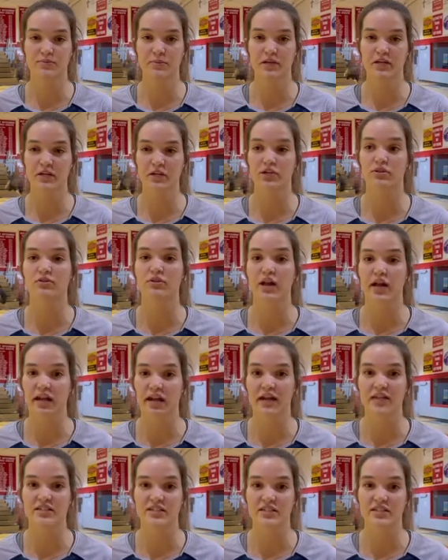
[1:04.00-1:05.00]
be
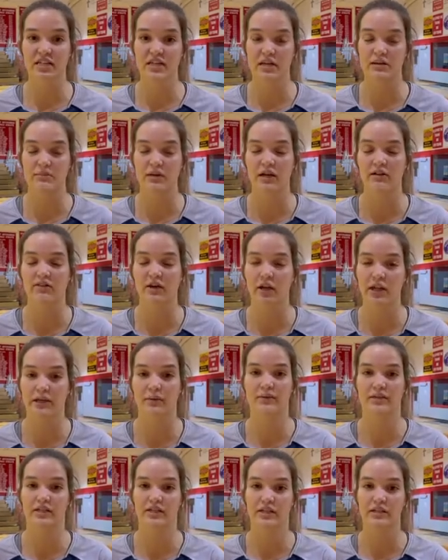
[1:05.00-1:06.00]
united as a team. And I felt like
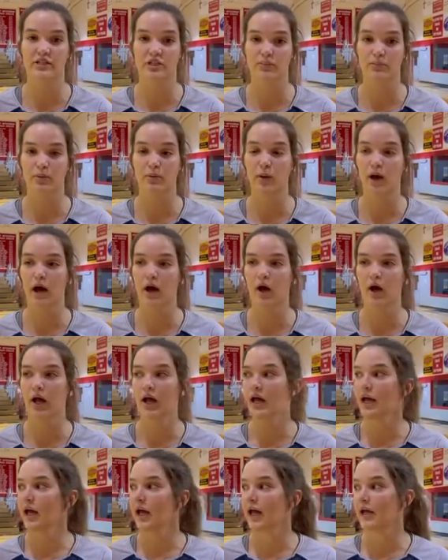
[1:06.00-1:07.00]
we did that super well
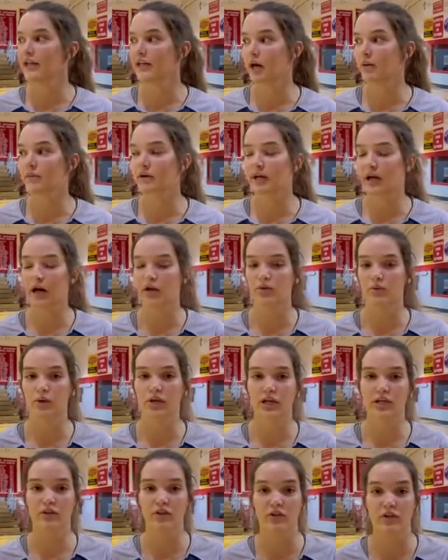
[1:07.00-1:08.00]
and coming out and
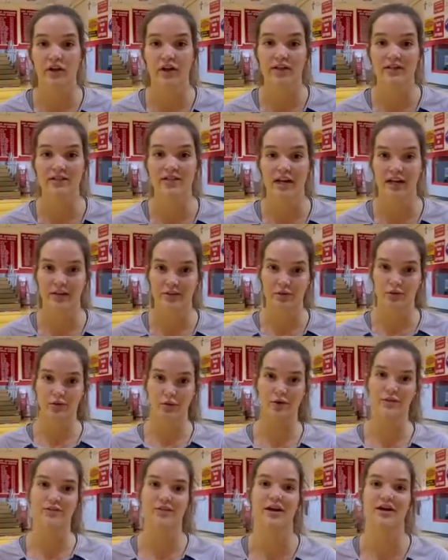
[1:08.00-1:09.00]
winning through the second and
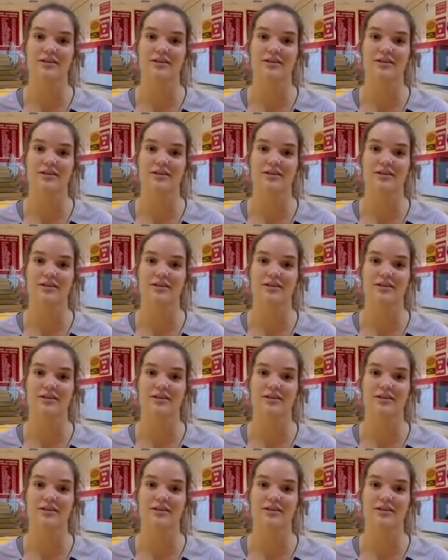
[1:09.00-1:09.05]
fourth